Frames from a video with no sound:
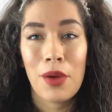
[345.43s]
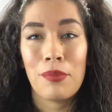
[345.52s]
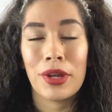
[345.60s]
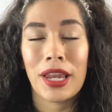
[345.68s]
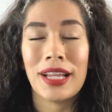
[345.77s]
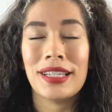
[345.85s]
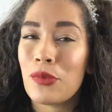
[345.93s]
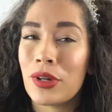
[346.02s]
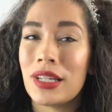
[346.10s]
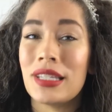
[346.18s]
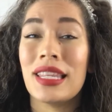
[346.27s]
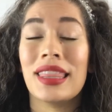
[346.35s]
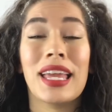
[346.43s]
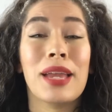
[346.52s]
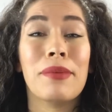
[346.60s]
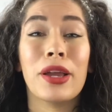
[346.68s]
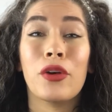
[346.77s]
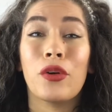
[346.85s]
but I wanted to
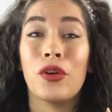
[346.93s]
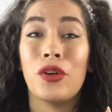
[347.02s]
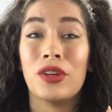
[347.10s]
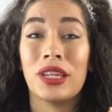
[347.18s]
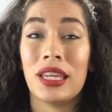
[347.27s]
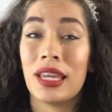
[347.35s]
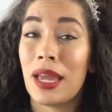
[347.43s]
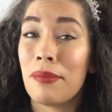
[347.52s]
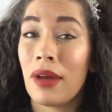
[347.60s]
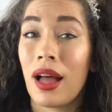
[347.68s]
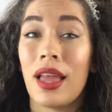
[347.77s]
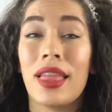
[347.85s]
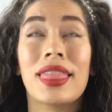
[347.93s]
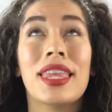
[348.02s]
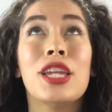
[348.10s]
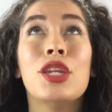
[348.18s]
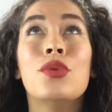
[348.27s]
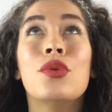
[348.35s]
thank my girl KiKaymhai.
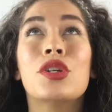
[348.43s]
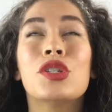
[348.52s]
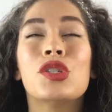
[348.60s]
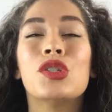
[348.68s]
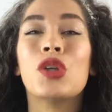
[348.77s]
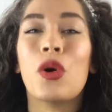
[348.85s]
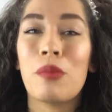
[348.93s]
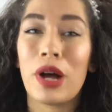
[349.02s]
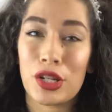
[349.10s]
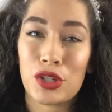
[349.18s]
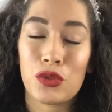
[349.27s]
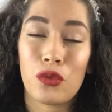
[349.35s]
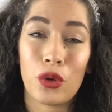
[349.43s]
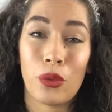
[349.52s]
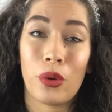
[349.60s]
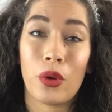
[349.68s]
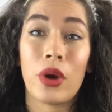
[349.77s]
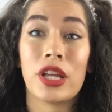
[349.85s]
Thank you so much for
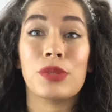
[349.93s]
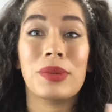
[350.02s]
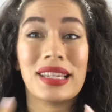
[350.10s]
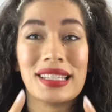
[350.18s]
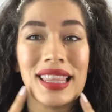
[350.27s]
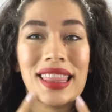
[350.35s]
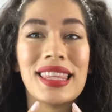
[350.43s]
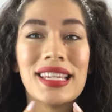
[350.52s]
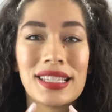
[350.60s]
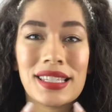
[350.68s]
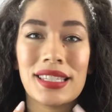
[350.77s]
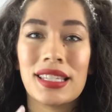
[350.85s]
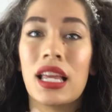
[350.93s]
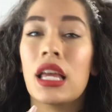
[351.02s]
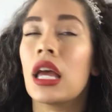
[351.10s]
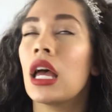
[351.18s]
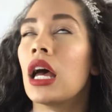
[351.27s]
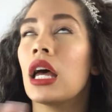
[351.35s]
the request, because this,
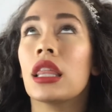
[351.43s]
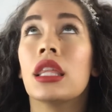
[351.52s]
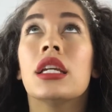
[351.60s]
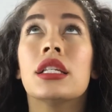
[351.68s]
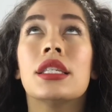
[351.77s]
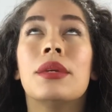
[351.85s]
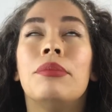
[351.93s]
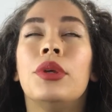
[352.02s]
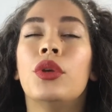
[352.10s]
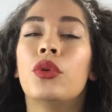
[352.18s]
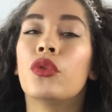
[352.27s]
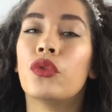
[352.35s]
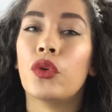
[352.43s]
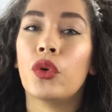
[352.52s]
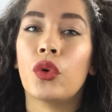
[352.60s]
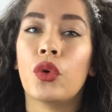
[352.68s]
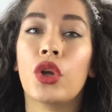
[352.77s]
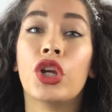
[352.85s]
I think it's a beautiful